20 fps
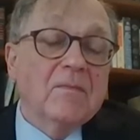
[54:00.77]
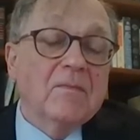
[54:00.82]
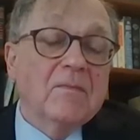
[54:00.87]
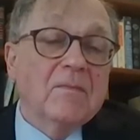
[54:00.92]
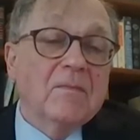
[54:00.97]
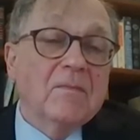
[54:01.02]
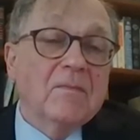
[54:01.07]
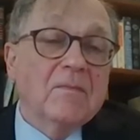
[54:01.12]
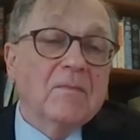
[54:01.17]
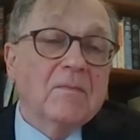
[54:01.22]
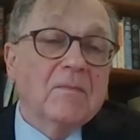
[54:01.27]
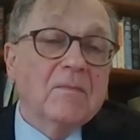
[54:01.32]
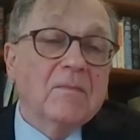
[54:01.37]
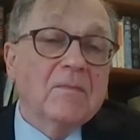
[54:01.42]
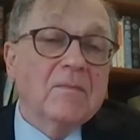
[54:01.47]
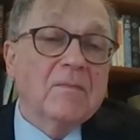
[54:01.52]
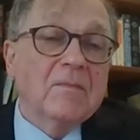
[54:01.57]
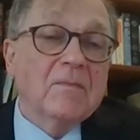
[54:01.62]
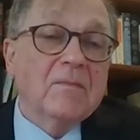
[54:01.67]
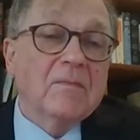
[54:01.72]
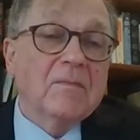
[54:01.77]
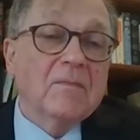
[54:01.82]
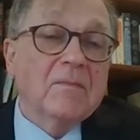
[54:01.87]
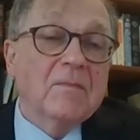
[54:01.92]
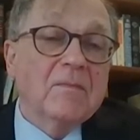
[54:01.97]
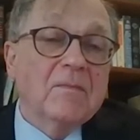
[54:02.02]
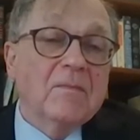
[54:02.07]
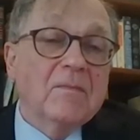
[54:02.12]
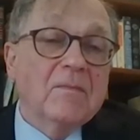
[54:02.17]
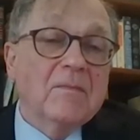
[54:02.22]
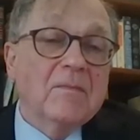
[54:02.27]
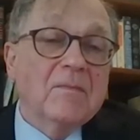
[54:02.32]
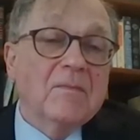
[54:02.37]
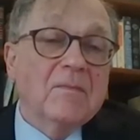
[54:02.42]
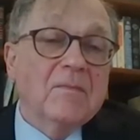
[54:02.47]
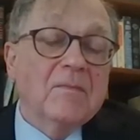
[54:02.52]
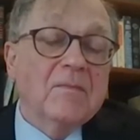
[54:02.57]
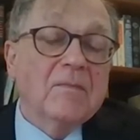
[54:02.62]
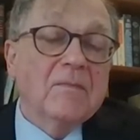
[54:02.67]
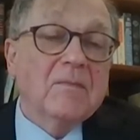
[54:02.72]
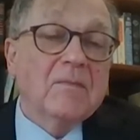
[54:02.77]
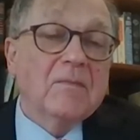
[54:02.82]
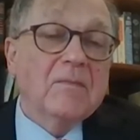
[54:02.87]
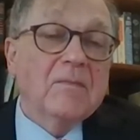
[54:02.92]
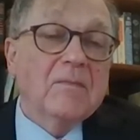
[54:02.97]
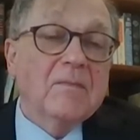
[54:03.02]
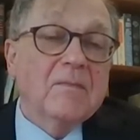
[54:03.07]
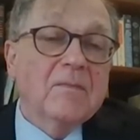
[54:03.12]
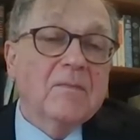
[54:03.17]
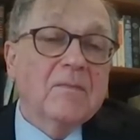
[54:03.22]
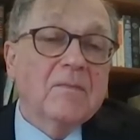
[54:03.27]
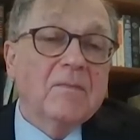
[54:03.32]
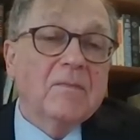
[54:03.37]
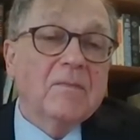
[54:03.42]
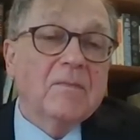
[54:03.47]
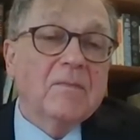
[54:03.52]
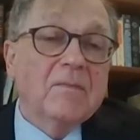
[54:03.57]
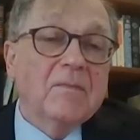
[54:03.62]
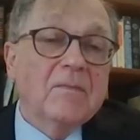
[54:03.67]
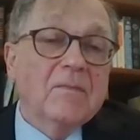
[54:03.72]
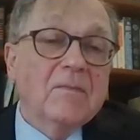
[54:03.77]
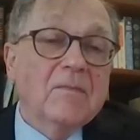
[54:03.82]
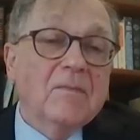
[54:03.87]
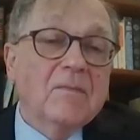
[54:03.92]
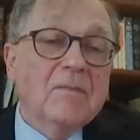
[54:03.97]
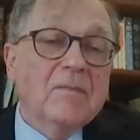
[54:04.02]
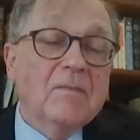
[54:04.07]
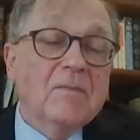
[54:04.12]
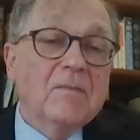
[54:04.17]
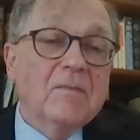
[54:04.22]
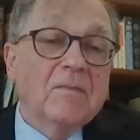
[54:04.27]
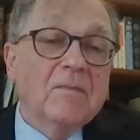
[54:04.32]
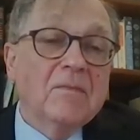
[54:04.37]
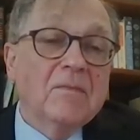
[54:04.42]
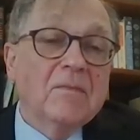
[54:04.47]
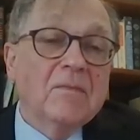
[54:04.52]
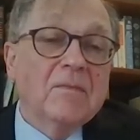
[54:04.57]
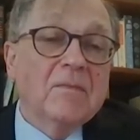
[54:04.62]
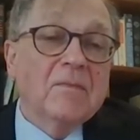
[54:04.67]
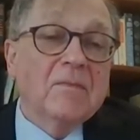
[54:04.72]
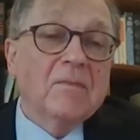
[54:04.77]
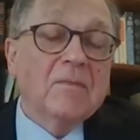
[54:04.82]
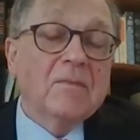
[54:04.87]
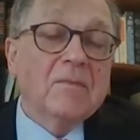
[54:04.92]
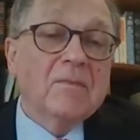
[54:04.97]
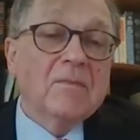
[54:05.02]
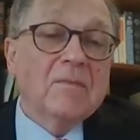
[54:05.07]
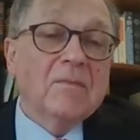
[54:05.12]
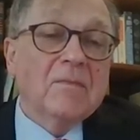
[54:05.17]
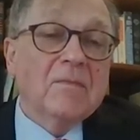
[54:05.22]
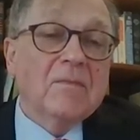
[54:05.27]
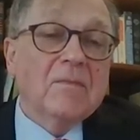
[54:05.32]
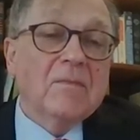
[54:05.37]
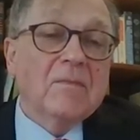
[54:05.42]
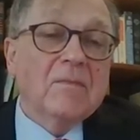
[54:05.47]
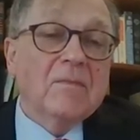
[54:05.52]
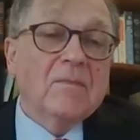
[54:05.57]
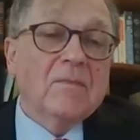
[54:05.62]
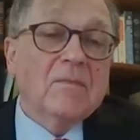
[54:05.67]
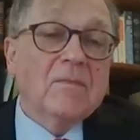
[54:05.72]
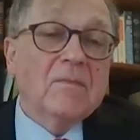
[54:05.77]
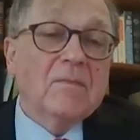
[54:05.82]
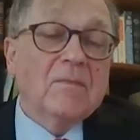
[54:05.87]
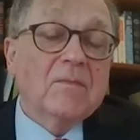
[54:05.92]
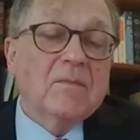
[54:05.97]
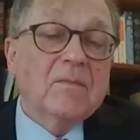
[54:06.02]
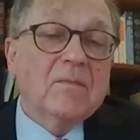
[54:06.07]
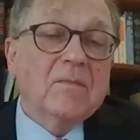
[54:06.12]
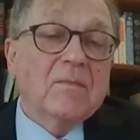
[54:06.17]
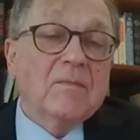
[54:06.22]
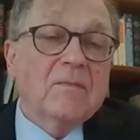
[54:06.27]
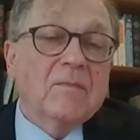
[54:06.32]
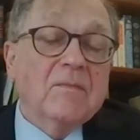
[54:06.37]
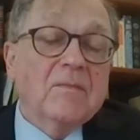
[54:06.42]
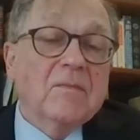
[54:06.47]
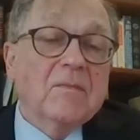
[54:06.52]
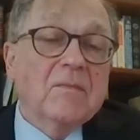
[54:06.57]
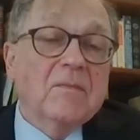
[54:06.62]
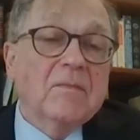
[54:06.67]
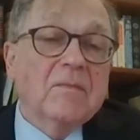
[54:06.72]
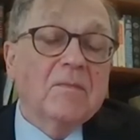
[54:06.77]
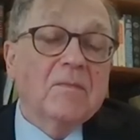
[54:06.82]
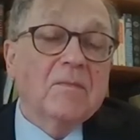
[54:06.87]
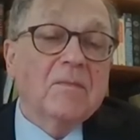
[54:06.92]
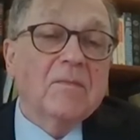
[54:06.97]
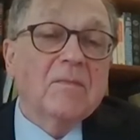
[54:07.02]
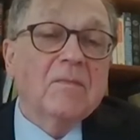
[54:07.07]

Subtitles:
(silent)